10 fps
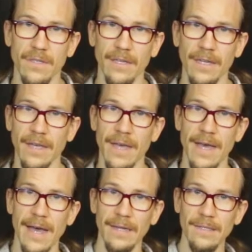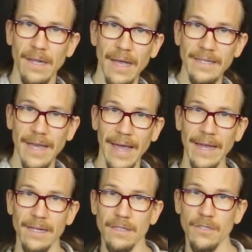sitting at a slight
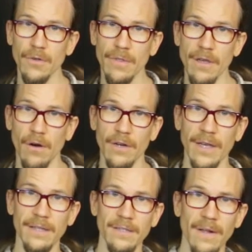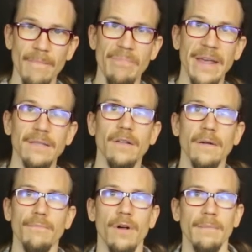angle to the audience, that's not
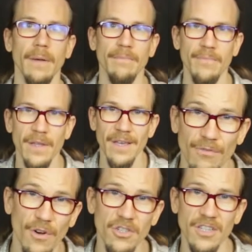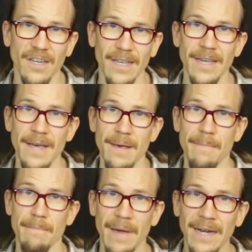a problem. Unfortunately,
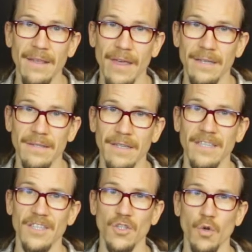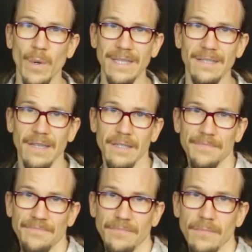many then sit twisted.
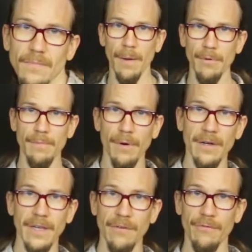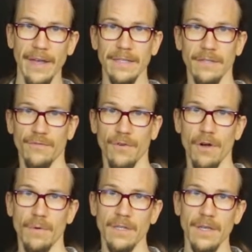The upper body faces
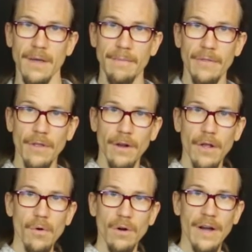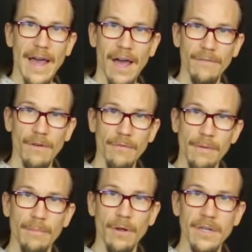forward, but the lower half of the
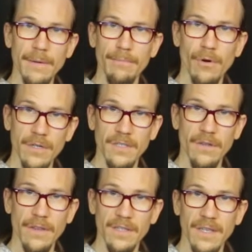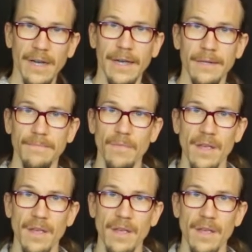body points to the side.